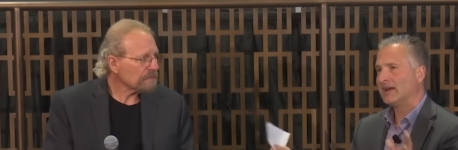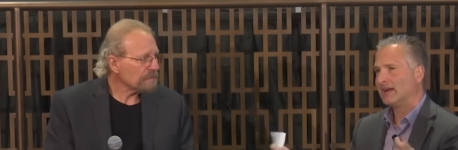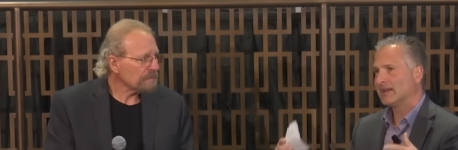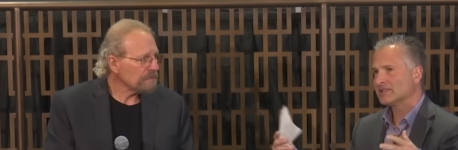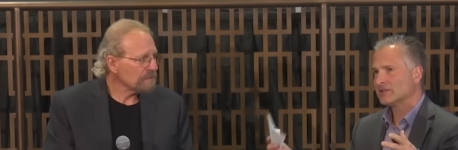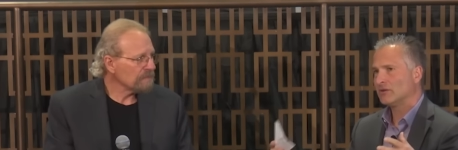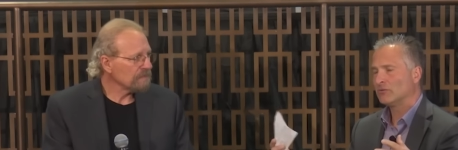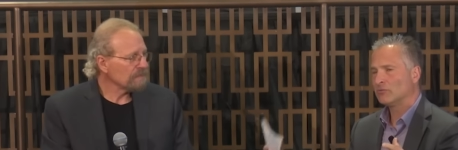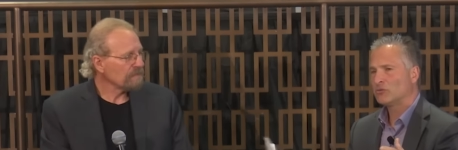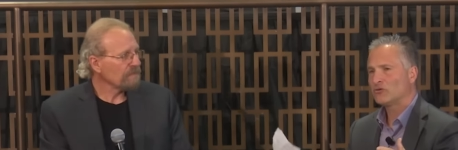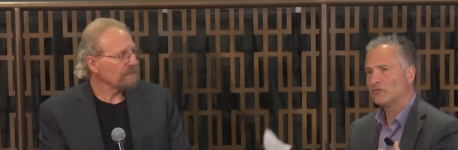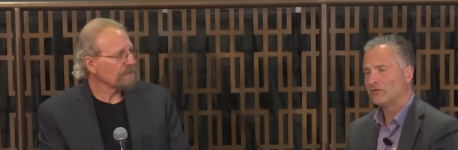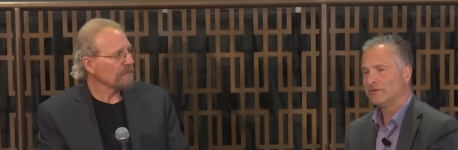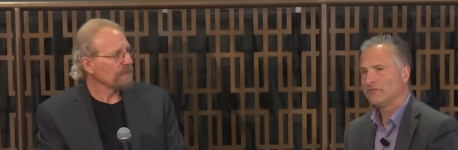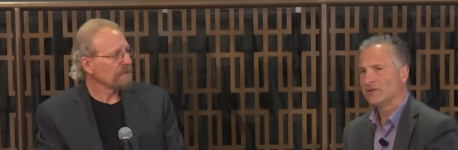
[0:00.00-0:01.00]
Speaker 1: I guess I'll
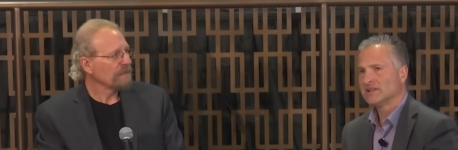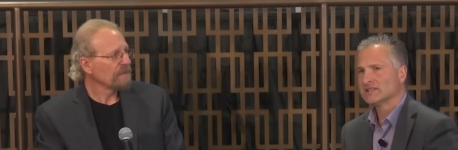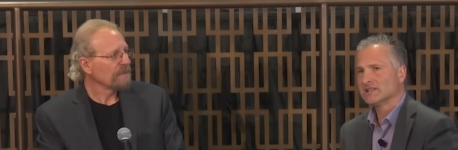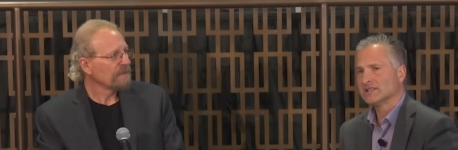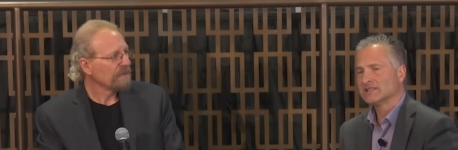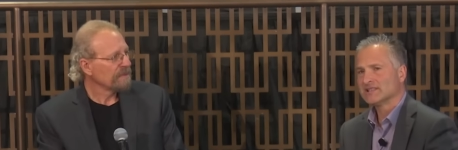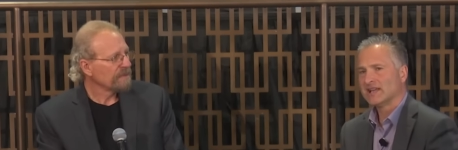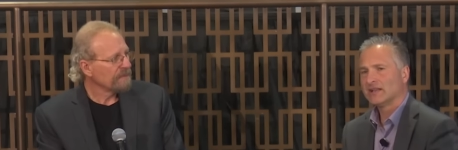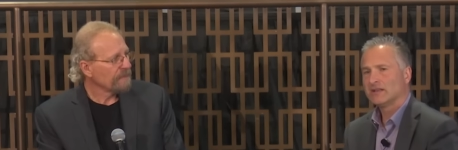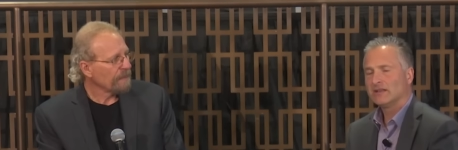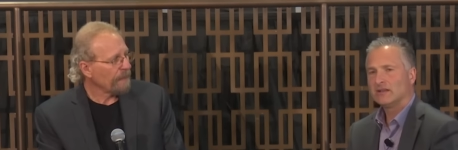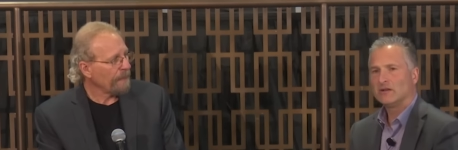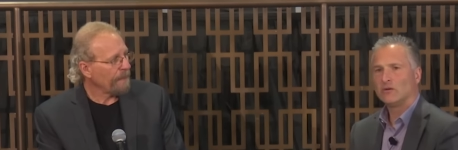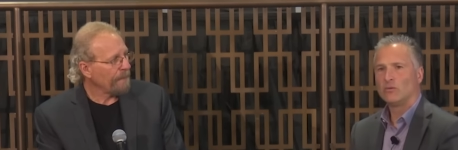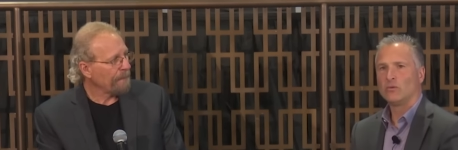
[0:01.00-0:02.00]
rephrase it, is that